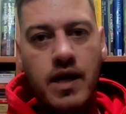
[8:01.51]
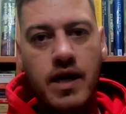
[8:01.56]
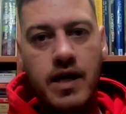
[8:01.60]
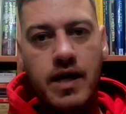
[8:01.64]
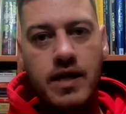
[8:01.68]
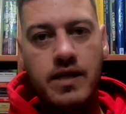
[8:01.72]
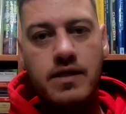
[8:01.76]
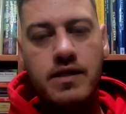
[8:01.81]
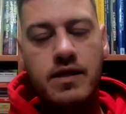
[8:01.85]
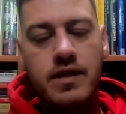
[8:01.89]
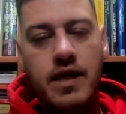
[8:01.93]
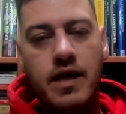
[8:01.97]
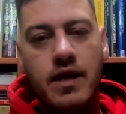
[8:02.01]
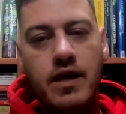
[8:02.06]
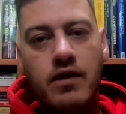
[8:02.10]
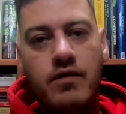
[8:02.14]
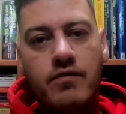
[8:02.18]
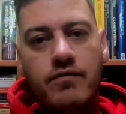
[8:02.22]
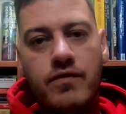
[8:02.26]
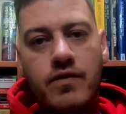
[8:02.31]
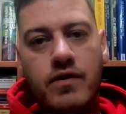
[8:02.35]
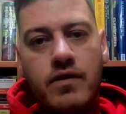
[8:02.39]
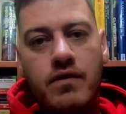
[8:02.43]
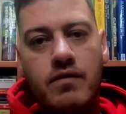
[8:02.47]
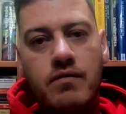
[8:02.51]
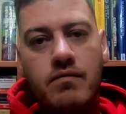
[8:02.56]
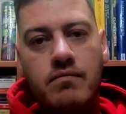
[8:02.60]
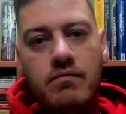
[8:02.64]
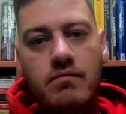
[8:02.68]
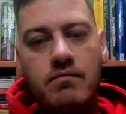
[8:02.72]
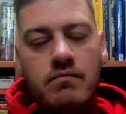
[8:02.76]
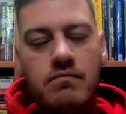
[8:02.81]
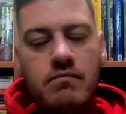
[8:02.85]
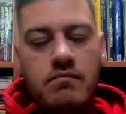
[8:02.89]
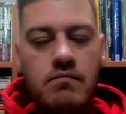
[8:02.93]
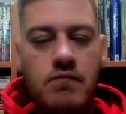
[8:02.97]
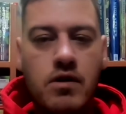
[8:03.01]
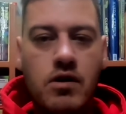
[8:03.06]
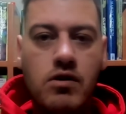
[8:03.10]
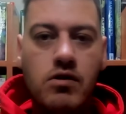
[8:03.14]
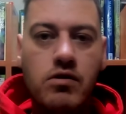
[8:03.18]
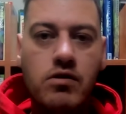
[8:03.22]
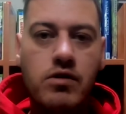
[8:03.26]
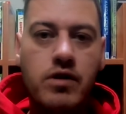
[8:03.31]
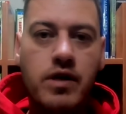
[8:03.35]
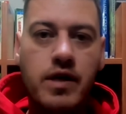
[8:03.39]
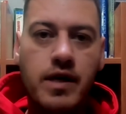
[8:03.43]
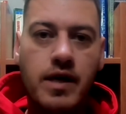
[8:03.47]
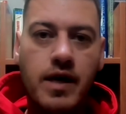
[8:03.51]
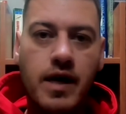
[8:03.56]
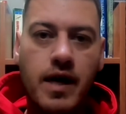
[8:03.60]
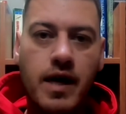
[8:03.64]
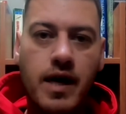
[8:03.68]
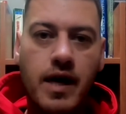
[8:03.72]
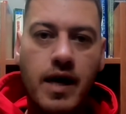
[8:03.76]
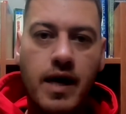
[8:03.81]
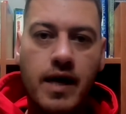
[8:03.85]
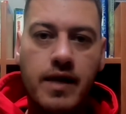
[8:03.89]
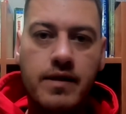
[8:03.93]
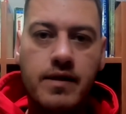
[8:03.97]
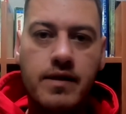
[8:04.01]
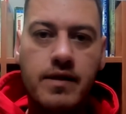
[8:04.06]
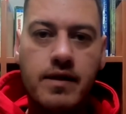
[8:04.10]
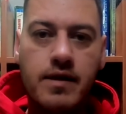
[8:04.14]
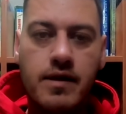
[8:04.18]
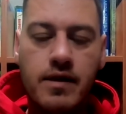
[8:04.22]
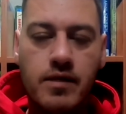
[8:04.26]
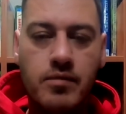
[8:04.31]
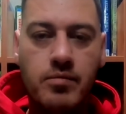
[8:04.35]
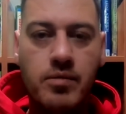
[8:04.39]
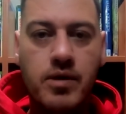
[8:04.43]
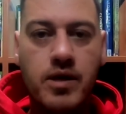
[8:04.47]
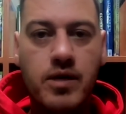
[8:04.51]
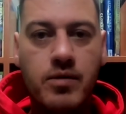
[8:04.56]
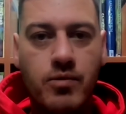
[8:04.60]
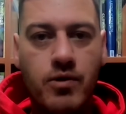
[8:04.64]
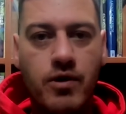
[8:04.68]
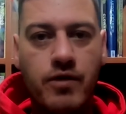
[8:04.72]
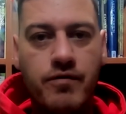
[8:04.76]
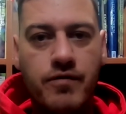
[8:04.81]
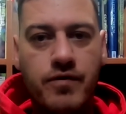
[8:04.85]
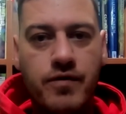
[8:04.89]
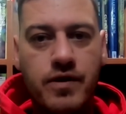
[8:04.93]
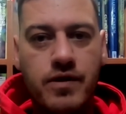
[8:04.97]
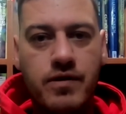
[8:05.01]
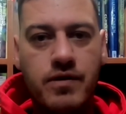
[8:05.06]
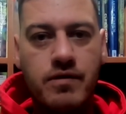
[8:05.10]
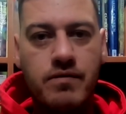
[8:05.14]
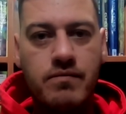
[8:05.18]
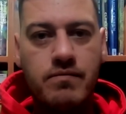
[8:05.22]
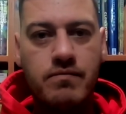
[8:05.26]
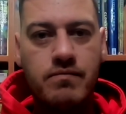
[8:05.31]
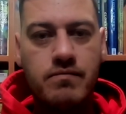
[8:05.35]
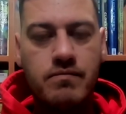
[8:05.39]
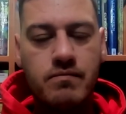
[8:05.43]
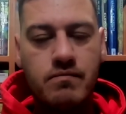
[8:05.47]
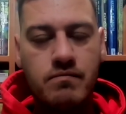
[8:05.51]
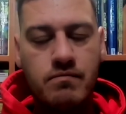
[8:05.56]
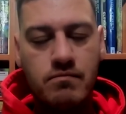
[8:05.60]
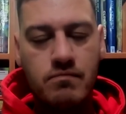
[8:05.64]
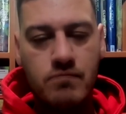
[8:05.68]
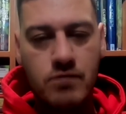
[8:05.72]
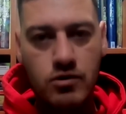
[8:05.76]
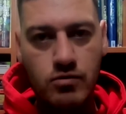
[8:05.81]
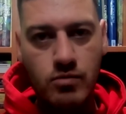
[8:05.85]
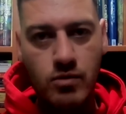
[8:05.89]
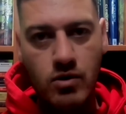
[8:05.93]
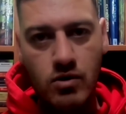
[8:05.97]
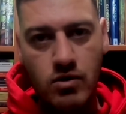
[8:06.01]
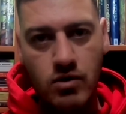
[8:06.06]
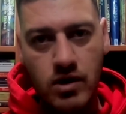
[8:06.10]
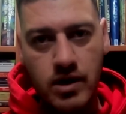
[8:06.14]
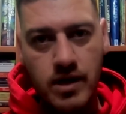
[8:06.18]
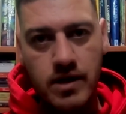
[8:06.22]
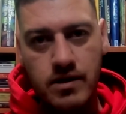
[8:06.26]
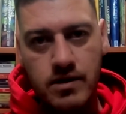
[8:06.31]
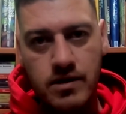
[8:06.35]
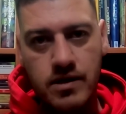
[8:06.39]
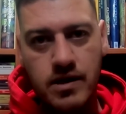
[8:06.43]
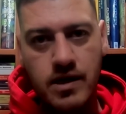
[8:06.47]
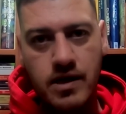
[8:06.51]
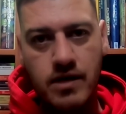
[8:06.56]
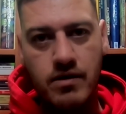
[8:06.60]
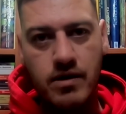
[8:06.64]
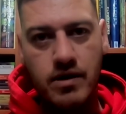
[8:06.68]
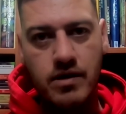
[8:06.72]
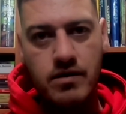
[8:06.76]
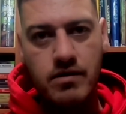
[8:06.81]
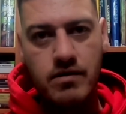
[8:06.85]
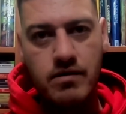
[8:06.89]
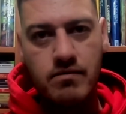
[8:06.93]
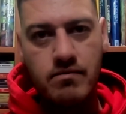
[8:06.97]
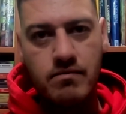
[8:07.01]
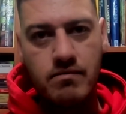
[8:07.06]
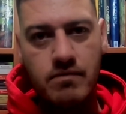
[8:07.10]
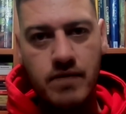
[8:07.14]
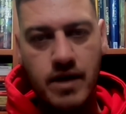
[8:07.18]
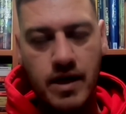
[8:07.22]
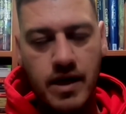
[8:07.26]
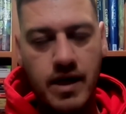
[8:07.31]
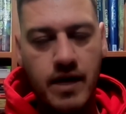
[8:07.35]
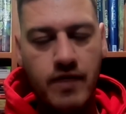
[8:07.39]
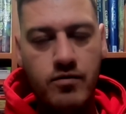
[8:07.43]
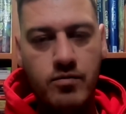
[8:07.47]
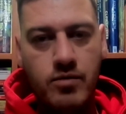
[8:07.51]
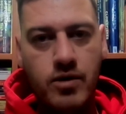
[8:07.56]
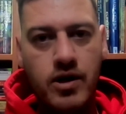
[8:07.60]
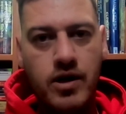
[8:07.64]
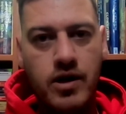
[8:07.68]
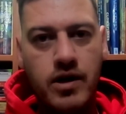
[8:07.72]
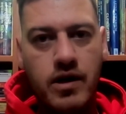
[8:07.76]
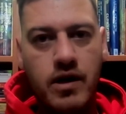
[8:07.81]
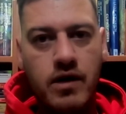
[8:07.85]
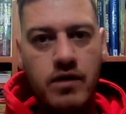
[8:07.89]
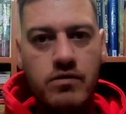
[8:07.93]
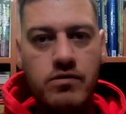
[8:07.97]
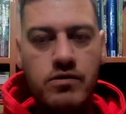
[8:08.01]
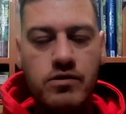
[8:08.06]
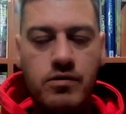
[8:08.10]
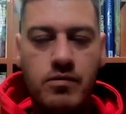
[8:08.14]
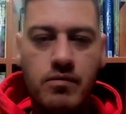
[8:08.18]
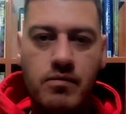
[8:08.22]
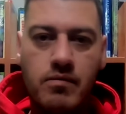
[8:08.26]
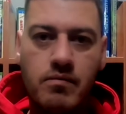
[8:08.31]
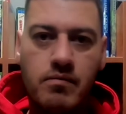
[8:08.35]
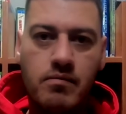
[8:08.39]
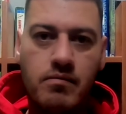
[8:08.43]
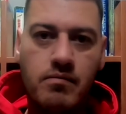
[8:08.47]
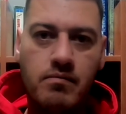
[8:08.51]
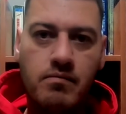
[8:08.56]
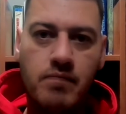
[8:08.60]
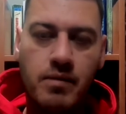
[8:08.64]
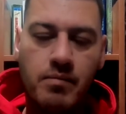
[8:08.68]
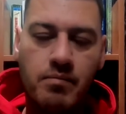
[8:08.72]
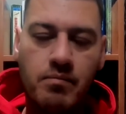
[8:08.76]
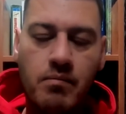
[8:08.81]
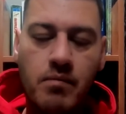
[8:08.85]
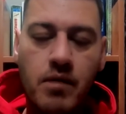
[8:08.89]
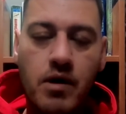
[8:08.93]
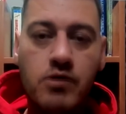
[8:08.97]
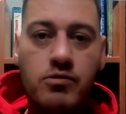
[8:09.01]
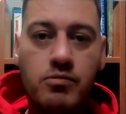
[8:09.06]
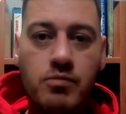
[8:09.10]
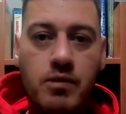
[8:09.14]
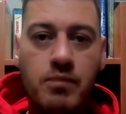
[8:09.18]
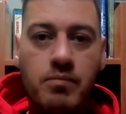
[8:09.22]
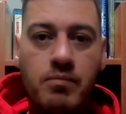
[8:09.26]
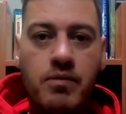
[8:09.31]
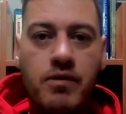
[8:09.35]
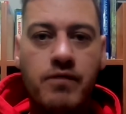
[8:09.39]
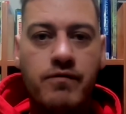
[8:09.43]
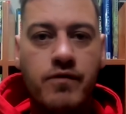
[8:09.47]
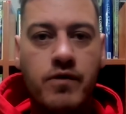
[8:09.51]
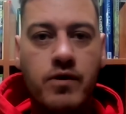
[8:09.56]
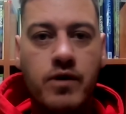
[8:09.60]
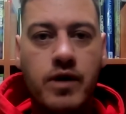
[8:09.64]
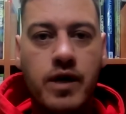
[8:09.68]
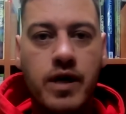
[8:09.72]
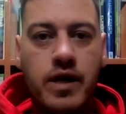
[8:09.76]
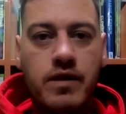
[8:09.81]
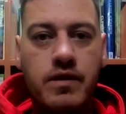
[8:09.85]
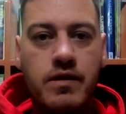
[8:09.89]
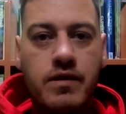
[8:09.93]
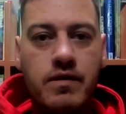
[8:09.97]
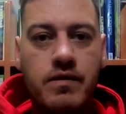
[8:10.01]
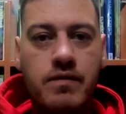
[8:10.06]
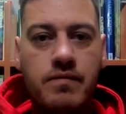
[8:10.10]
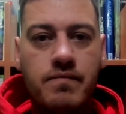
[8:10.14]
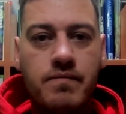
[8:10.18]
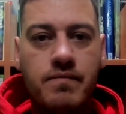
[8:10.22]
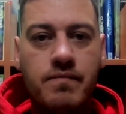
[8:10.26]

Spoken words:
instead of looking at the big profit. Small little secret that everybody knows, but most people forget.